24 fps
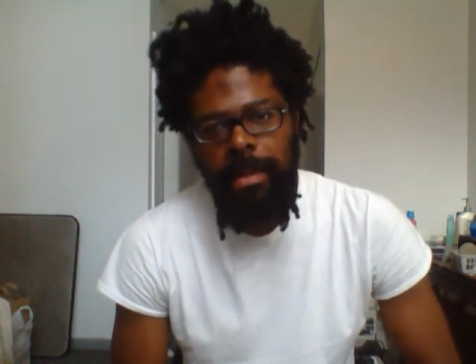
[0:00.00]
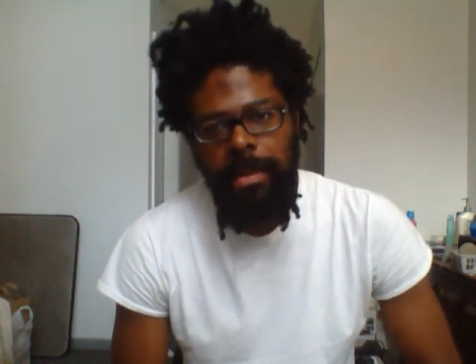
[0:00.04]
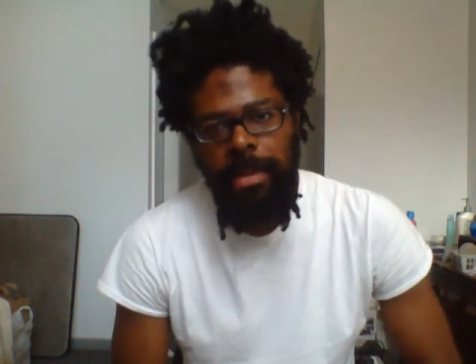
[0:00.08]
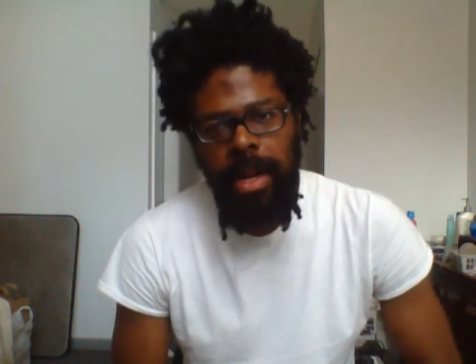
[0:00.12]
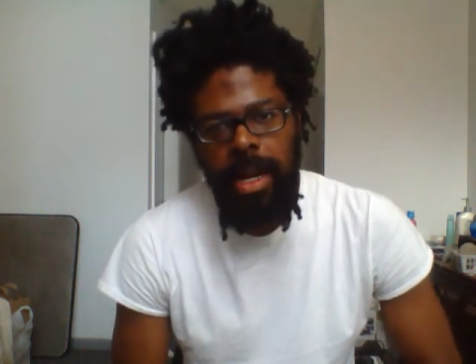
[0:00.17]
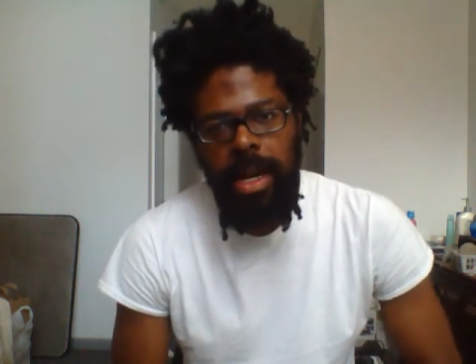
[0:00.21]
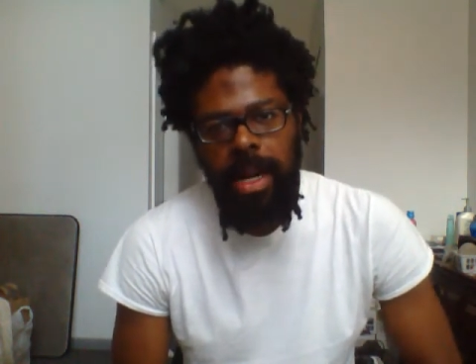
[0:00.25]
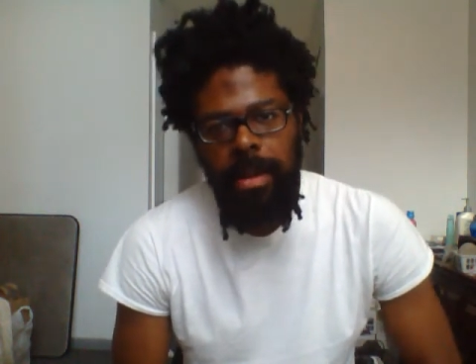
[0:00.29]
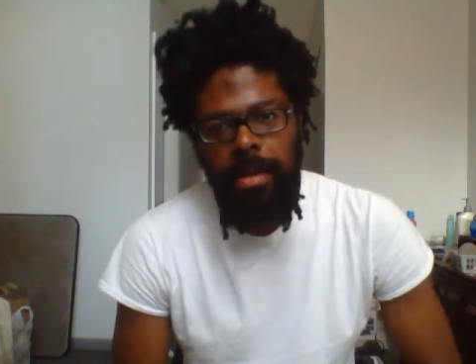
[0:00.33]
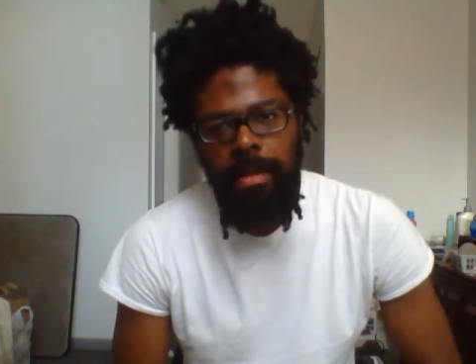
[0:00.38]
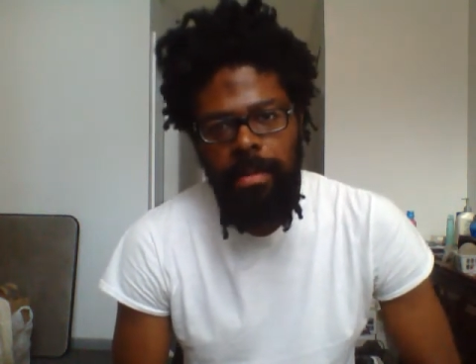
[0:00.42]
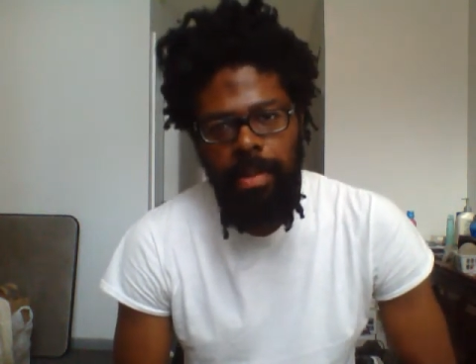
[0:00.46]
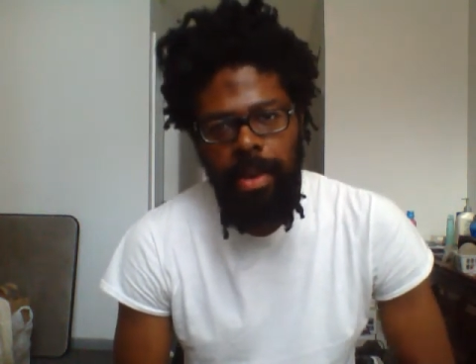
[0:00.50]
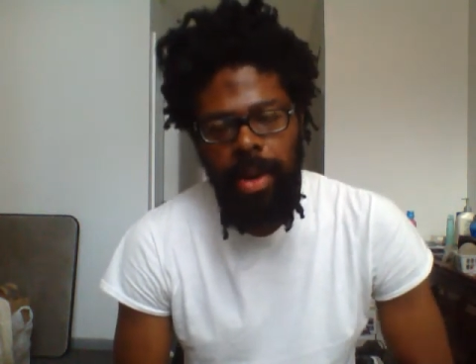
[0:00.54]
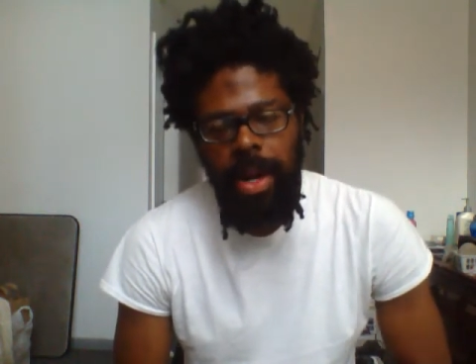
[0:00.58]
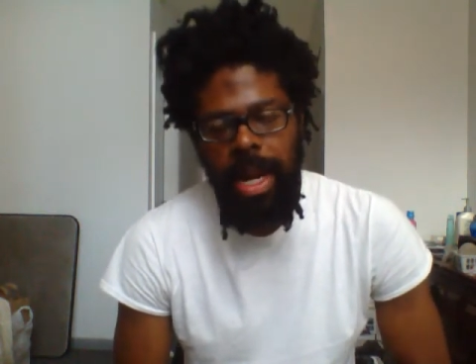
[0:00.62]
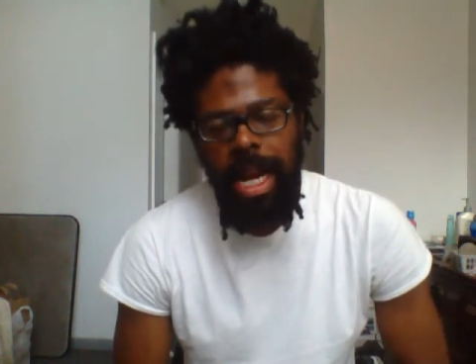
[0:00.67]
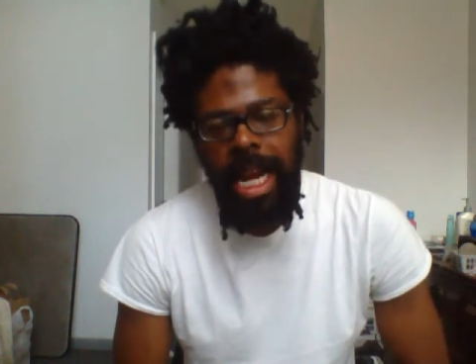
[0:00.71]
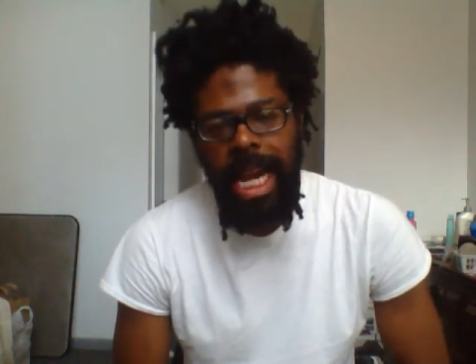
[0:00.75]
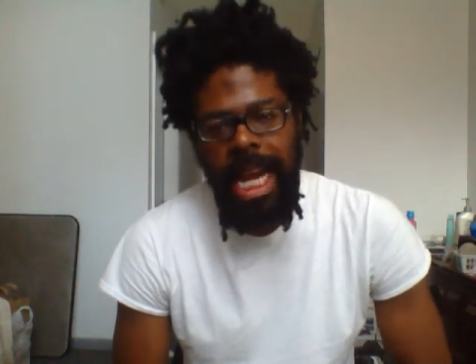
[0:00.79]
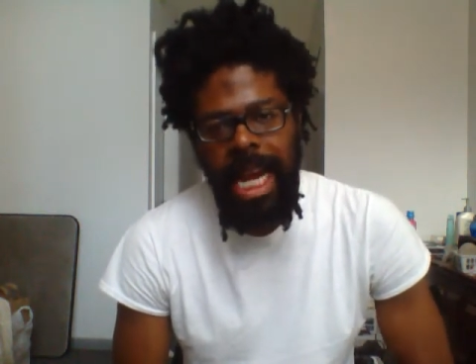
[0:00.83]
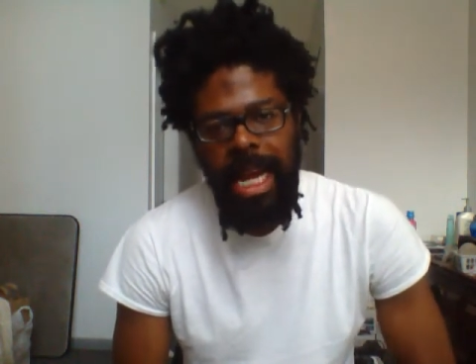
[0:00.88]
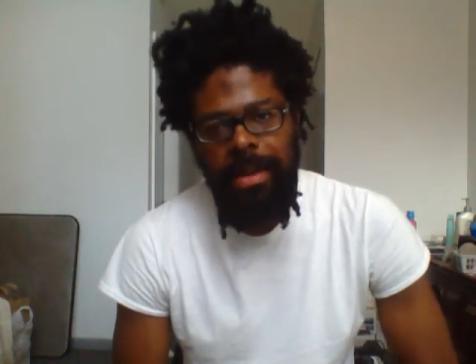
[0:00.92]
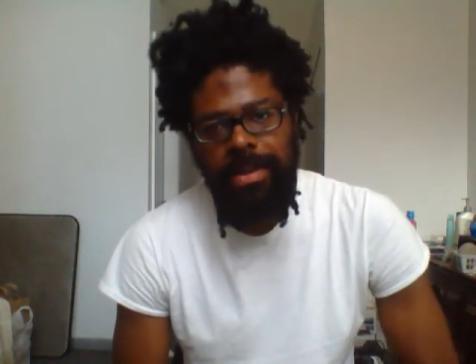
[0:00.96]
but
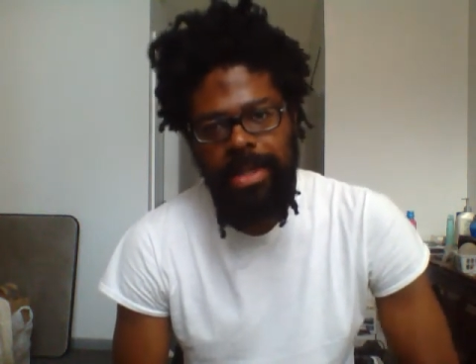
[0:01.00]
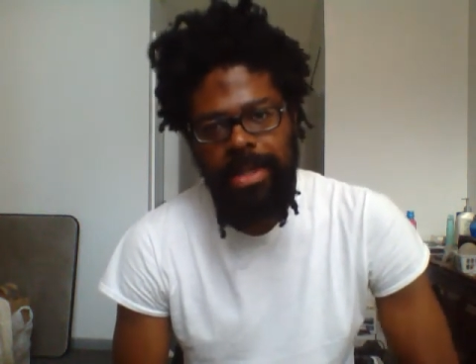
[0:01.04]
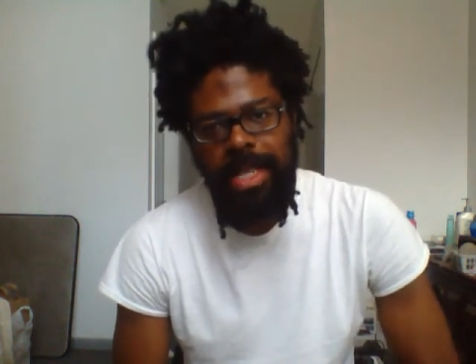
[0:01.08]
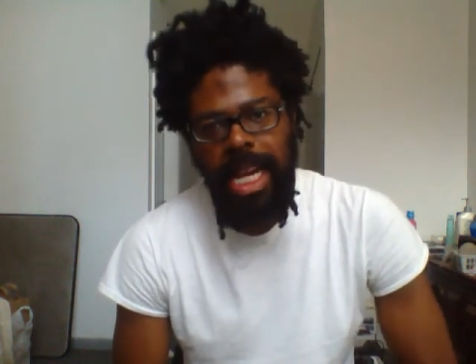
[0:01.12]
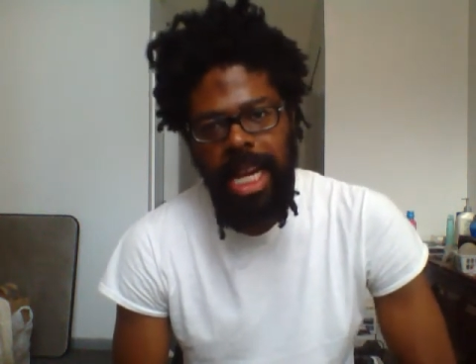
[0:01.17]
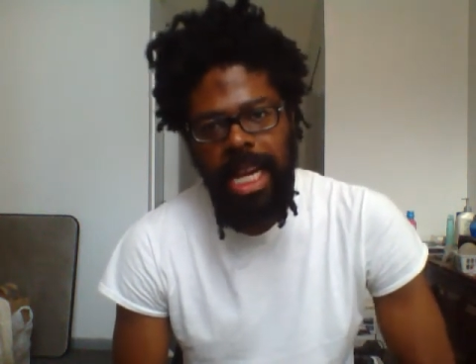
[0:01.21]
perhaps